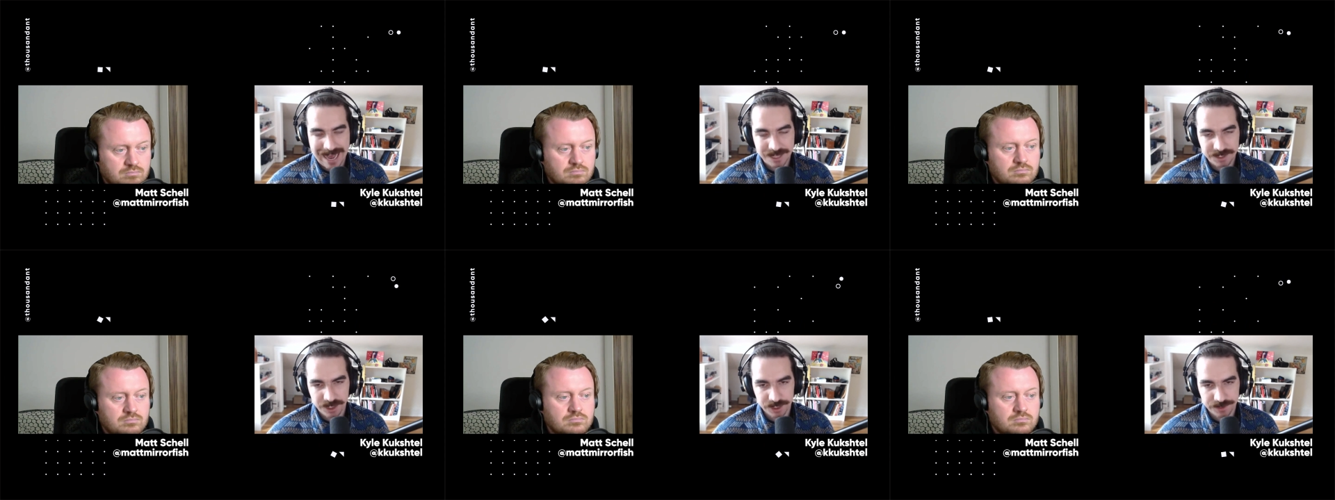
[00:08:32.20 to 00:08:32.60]

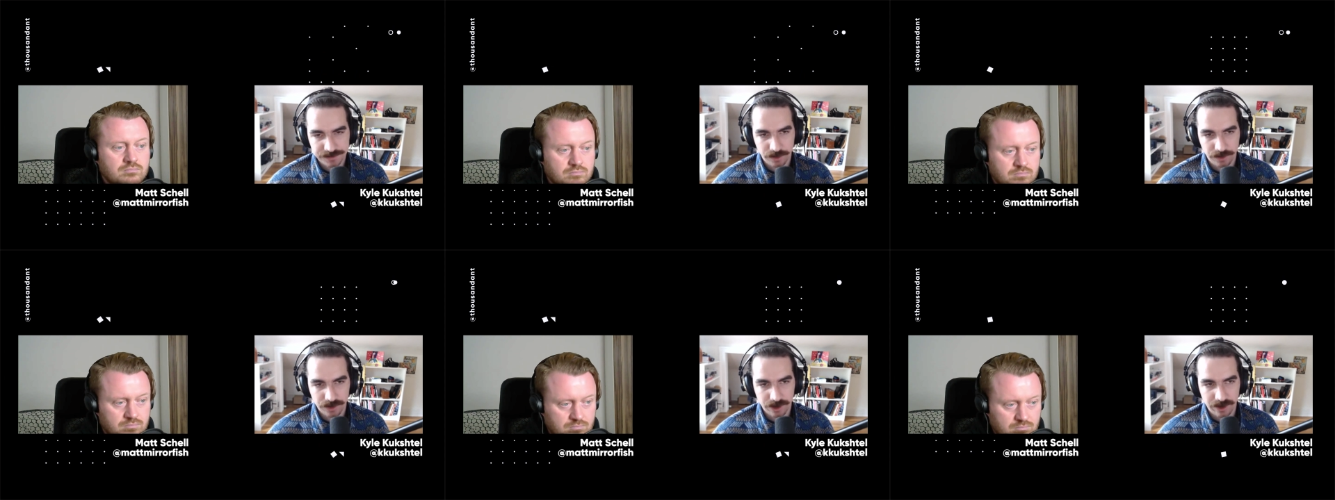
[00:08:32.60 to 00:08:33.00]
Speaker 1: assets
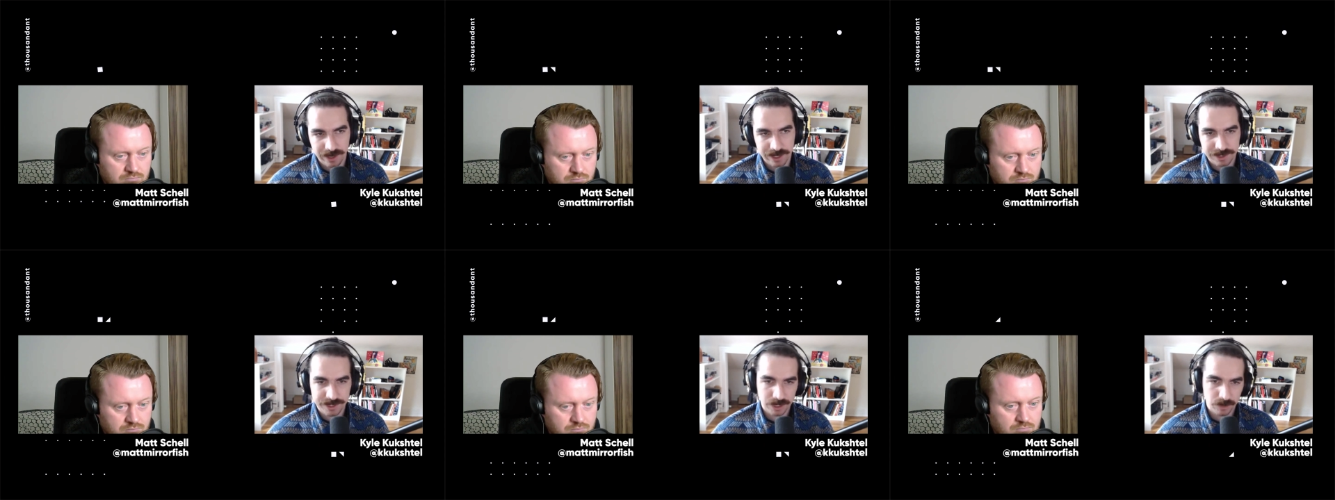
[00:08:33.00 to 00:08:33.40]
folder.
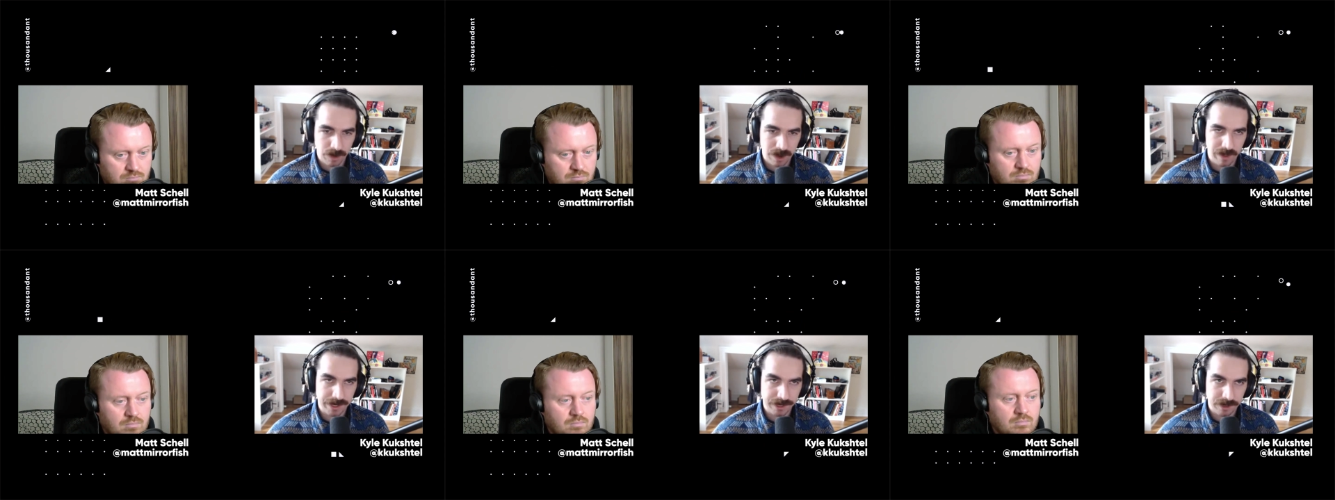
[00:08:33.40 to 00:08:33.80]
And it's like,
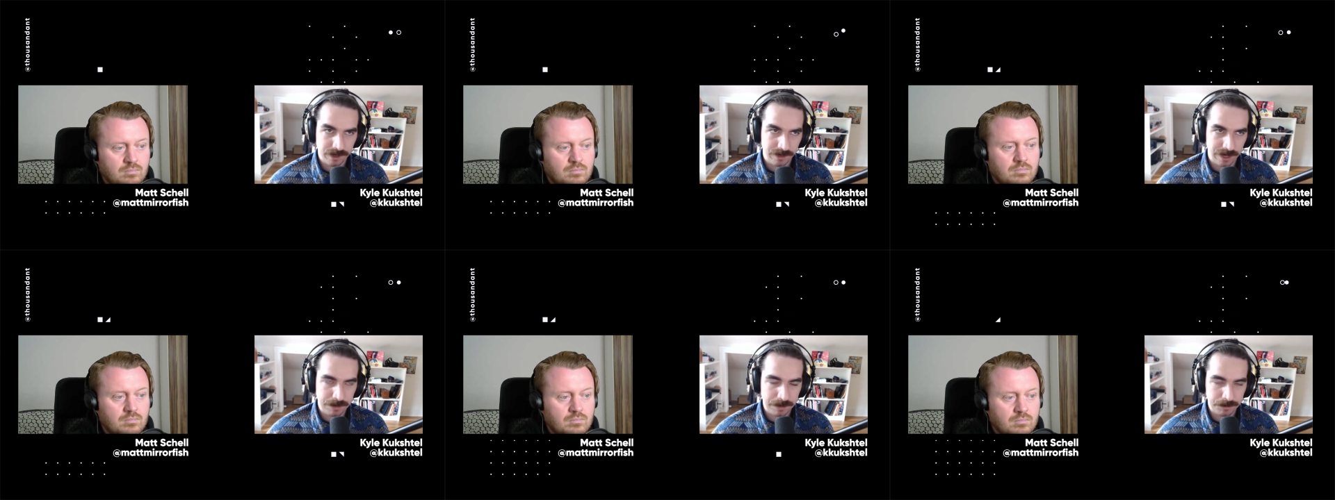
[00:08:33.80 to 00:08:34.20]
well, I
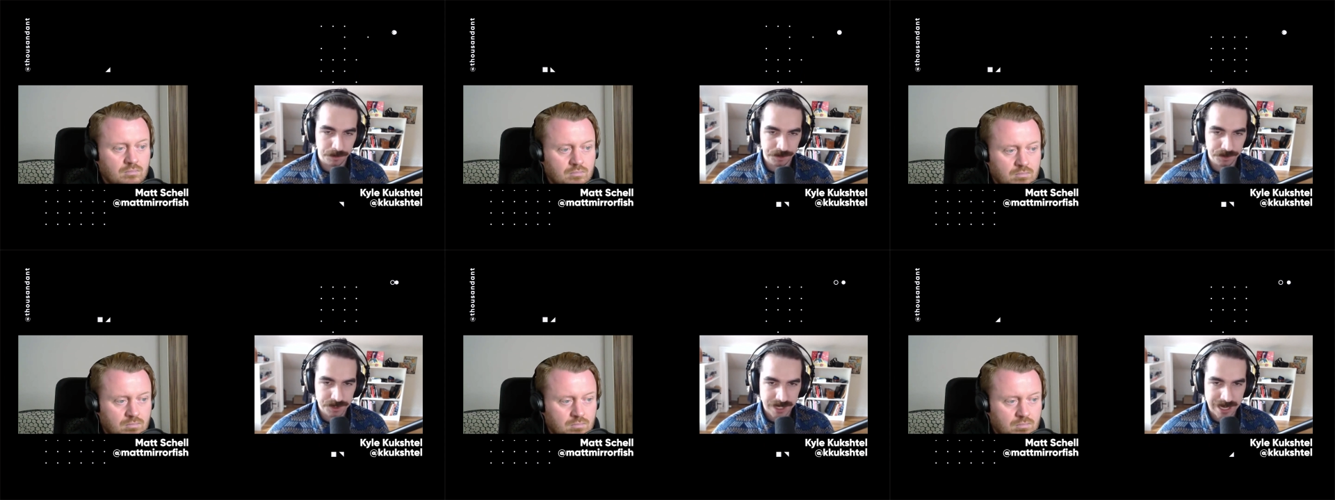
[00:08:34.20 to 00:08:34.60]
could let
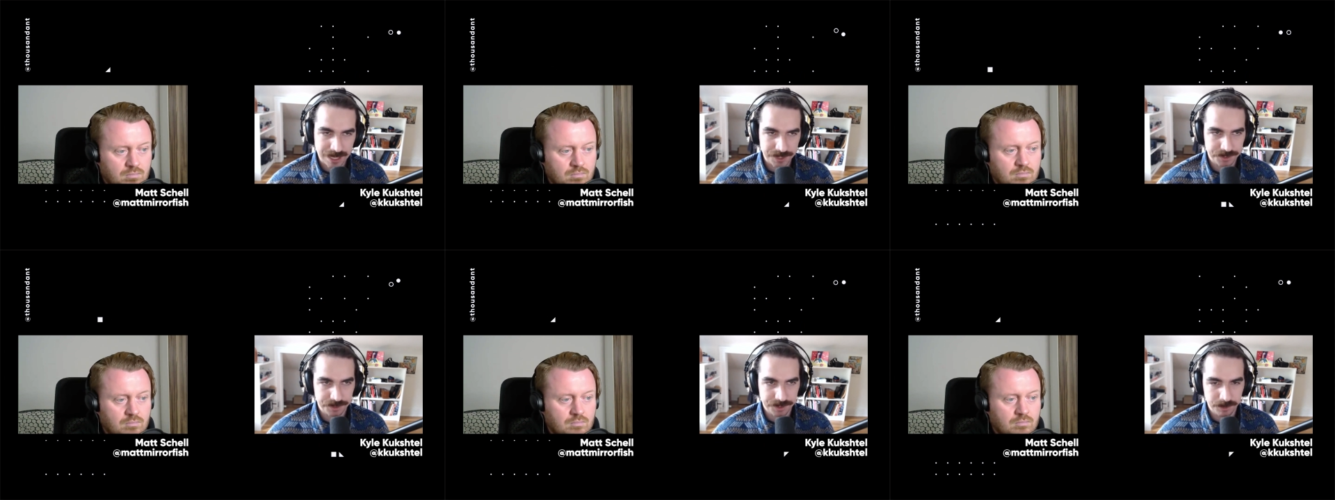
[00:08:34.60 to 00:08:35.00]
people use
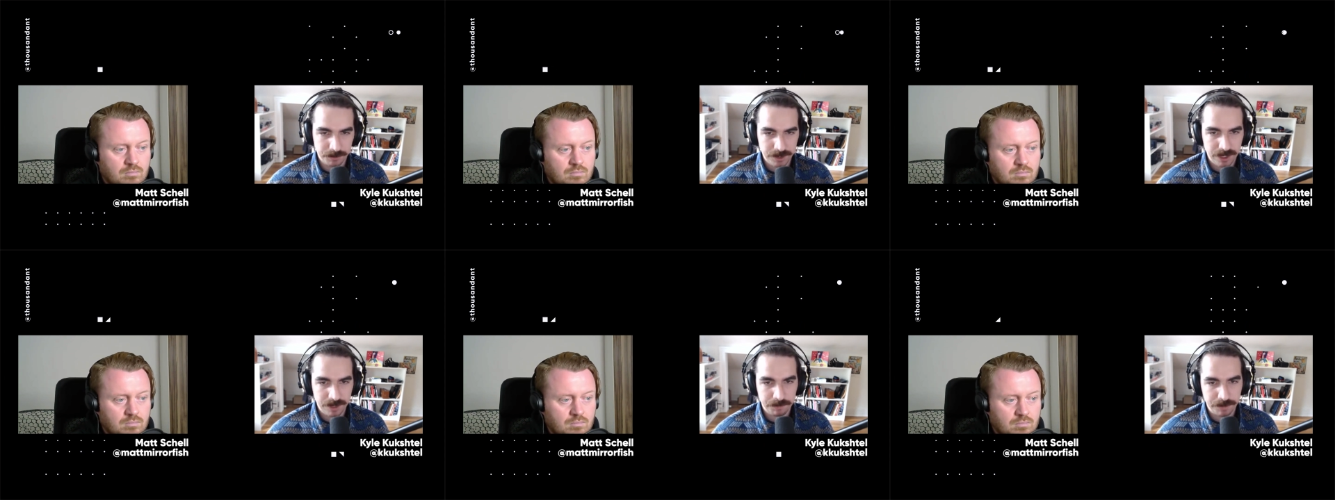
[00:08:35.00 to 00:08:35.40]
Castle D
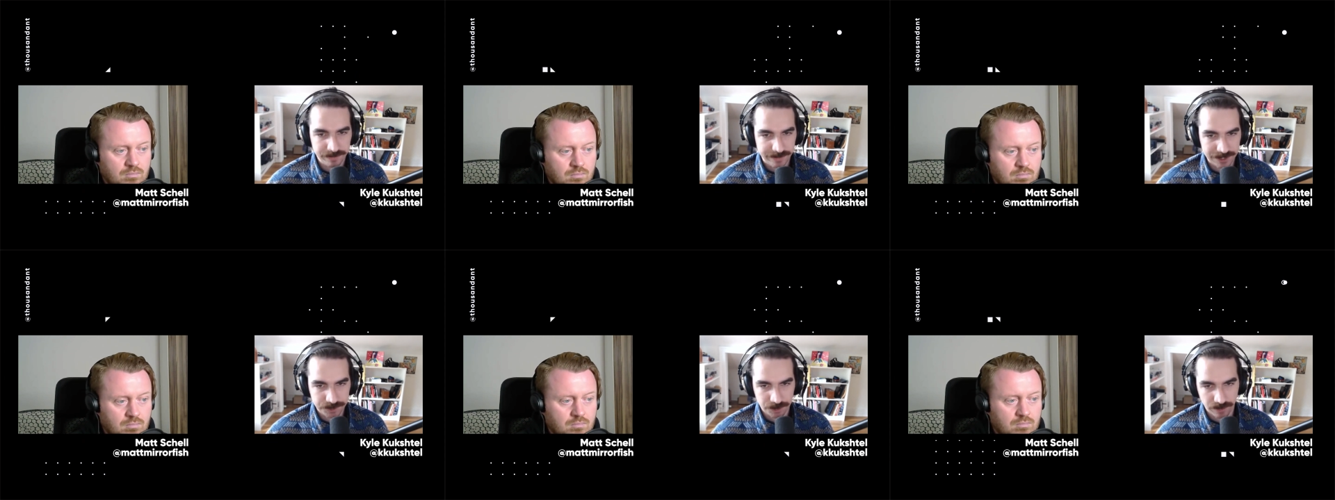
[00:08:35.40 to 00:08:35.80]
B,
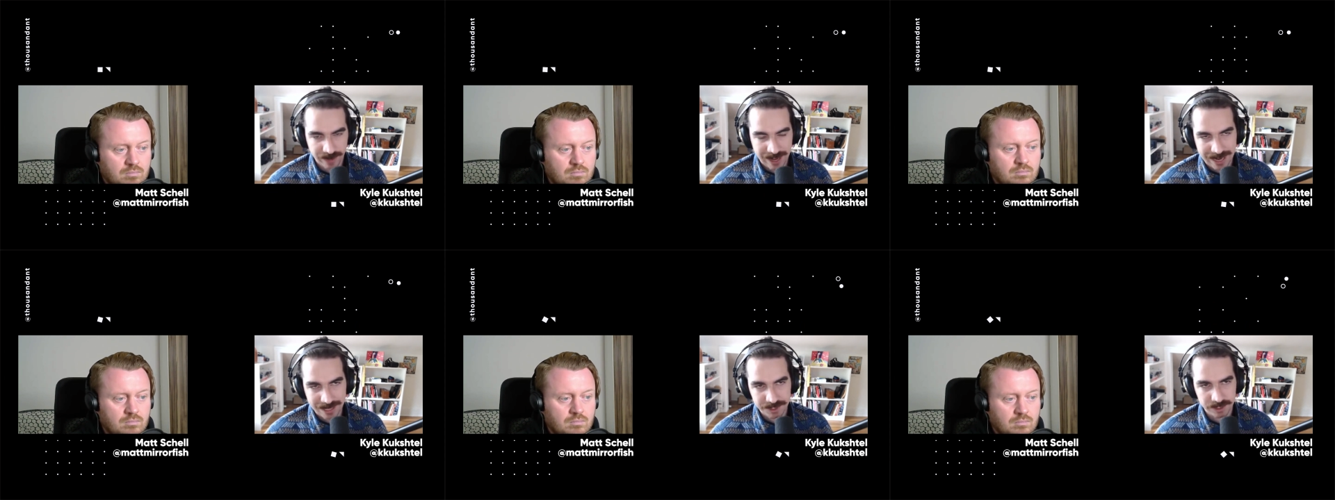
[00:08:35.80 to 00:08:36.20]
but that's sort of
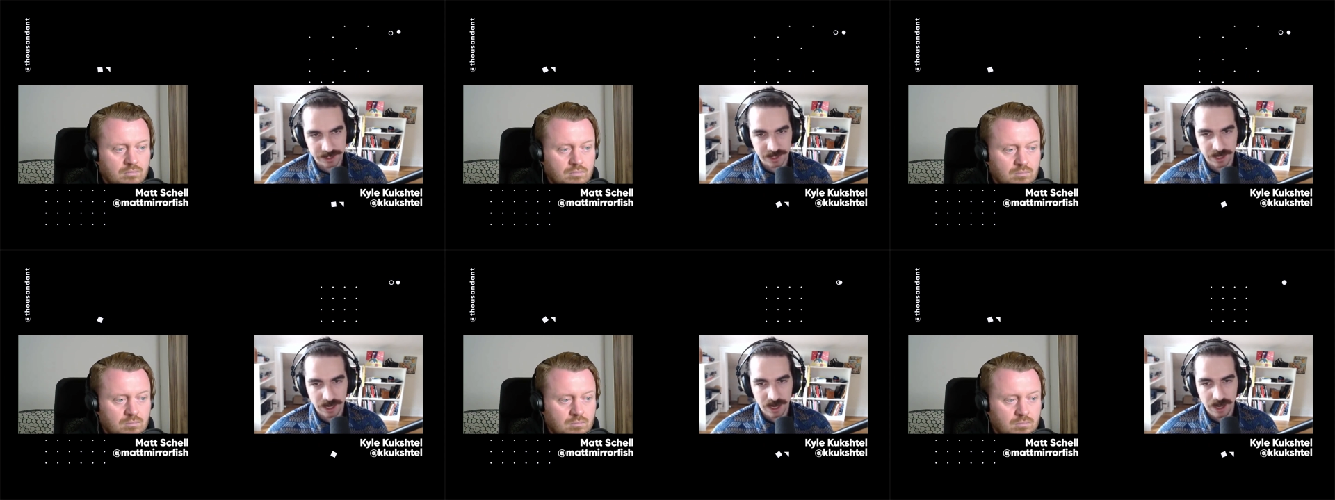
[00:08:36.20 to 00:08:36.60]

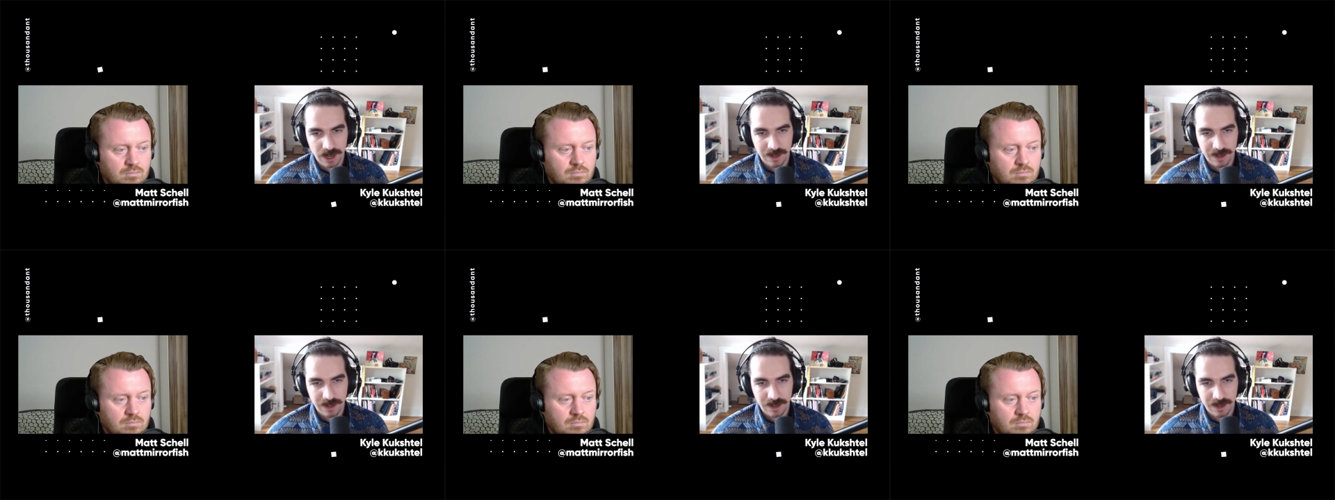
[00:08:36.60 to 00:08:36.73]
hacksy.